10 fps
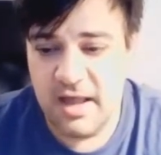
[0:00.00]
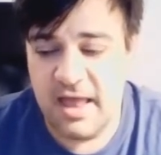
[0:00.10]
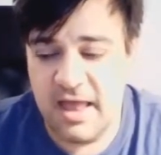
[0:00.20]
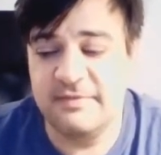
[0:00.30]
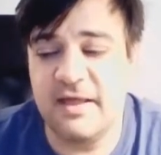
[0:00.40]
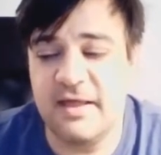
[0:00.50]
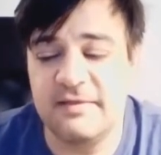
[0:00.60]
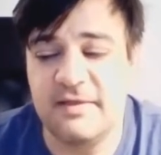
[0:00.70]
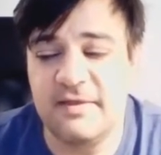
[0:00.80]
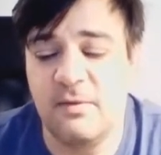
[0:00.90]
And
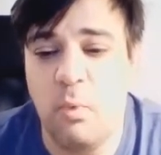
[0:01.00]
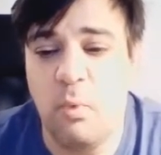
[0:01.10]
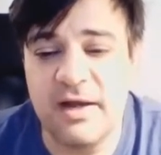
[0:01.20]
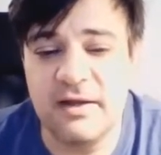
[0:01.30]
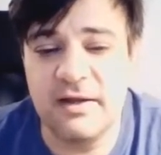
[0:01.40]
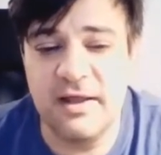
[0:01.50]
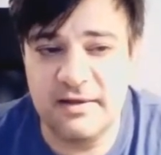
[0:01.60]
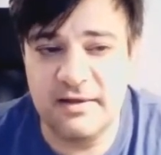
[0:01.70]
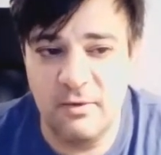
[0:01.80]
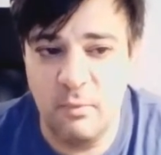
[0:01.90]
what
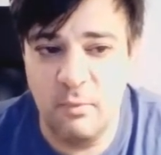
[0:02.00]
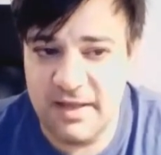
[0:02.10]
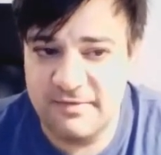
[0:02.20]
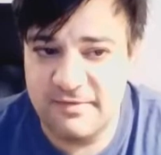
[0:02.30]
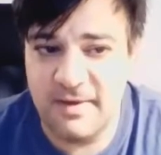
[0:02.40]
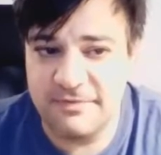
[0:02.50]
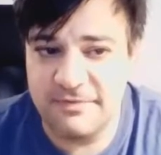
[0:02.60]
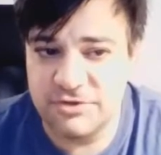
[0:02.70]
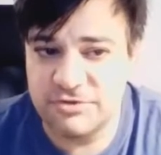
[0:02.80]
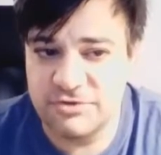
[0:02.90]
is it about
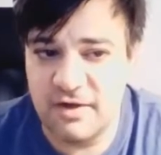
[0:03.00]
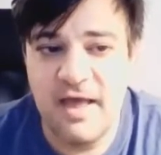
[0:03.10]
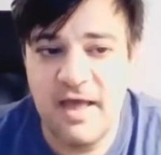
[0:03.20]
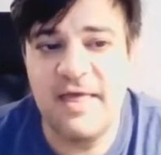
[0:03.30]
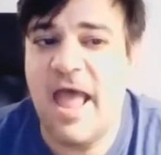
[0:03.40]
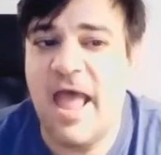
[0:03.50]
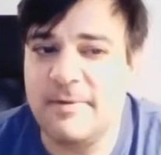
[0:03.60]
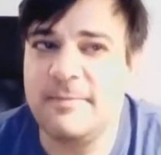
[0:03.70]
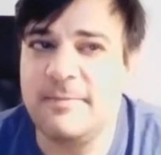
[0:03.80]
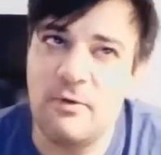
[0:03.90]
those drugs? They
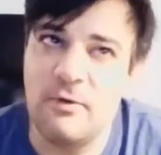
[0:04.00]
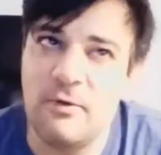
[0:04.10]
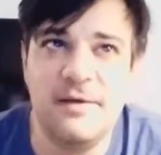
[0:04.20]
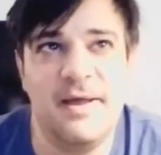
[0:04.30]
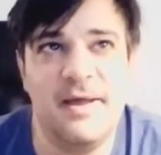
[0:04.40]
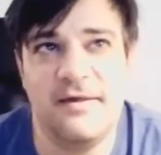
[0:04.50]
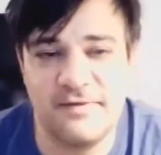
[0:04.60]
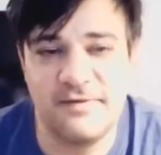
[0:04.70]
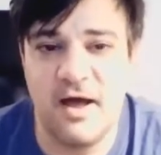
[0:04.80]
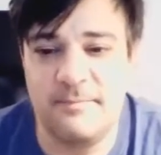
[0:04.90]
happen to be
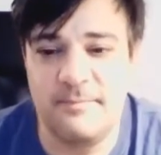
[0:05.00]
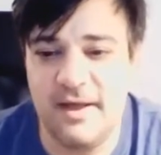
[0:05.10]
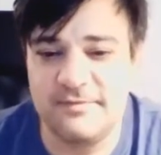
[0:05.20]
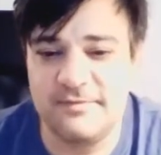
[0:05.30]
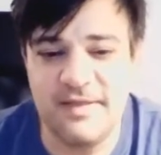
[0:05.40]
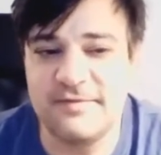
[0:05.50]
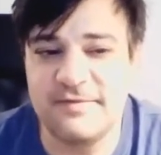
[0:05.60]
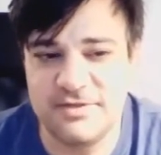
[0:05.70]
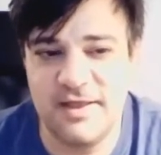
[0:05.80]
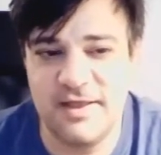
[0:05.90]
fluoride-based compounds.
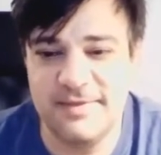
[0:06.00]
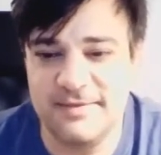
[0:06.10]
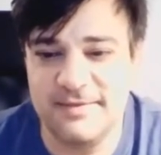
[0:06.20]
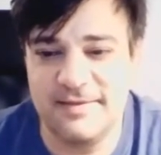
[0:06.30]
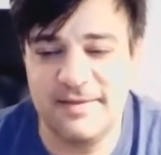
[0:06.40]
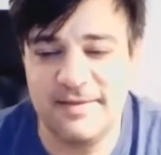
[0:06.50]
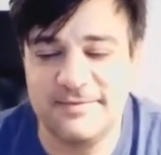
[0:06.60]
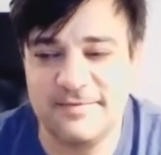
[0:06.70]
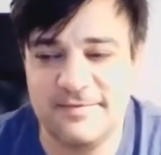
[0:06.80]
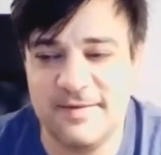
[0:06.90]

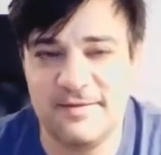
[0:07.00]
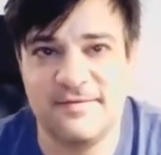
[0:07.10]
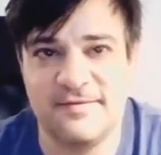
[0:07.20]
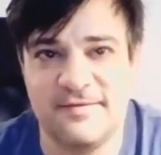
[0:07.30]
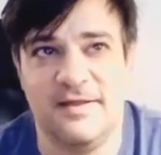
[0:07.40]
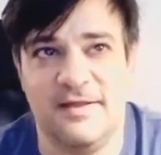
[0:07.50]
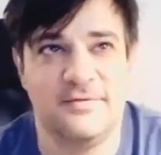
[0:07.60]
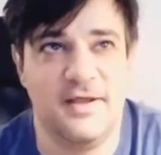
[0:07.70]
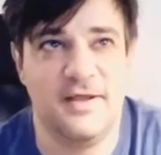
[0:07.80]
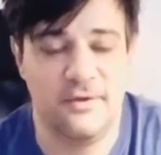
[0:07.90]
It just makes a lot of
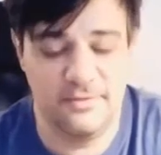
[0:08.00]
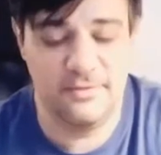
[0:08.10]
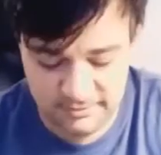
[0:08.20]
sense now.